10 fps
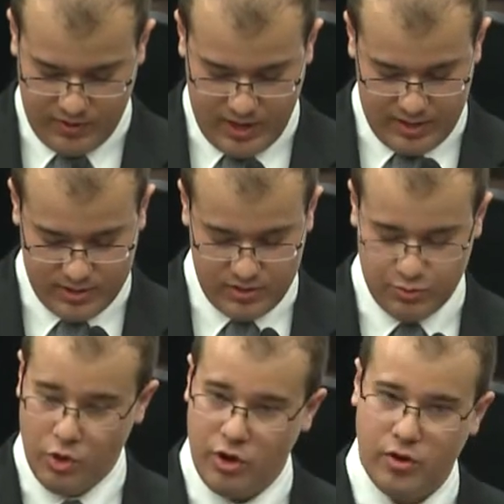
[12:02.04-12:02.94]
the ILC's
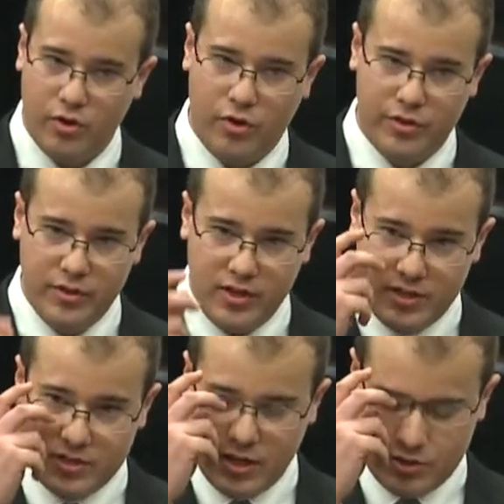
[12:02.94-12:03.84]
work on the
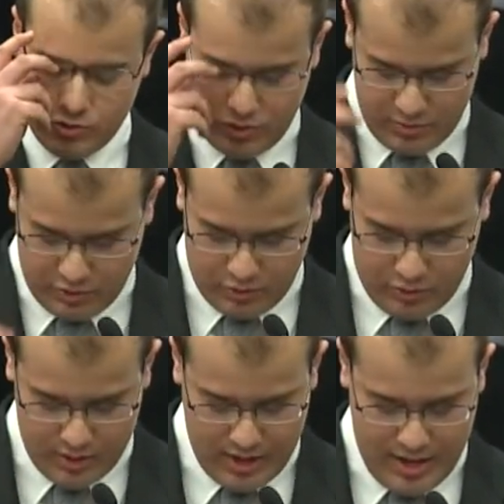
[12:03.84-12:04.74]
International Criminal
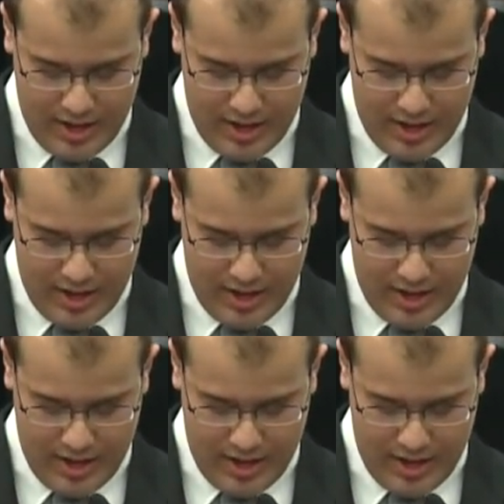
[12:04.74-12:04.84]
Court